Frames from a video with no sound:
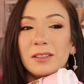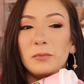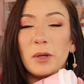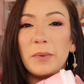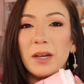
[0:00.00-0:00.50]

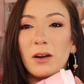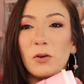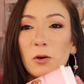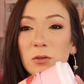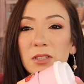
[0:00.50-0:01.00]
Maybe I'll
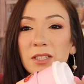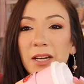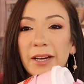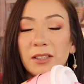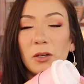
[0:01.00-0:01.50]
go
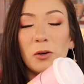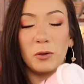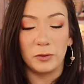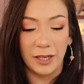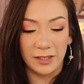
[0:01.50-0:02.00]
today.
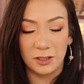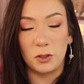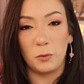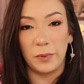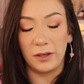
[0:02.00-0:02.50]
No, that's
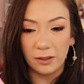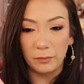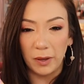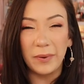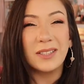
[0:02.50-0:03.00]
stupid.
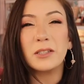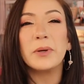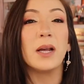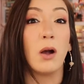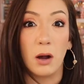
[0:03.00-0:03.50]
Maybe it's
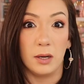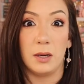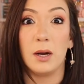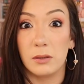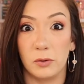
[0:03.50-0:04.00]
already gone.
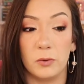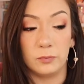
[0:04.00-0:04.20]
I don't know.